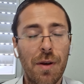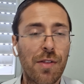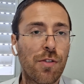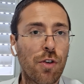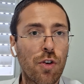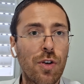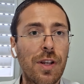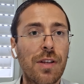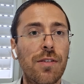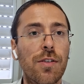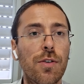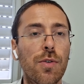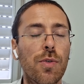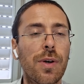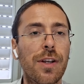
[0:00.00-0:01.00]
So you need
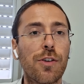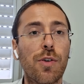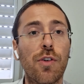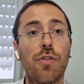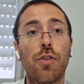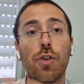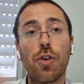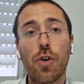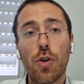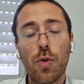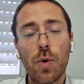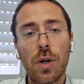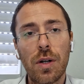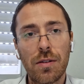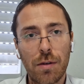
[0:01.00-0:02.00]
to increase your
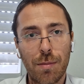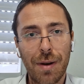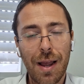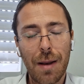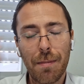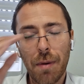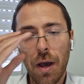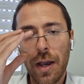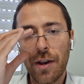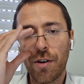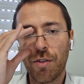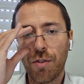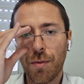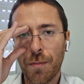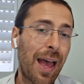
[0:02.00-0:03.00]
new to brand buyers.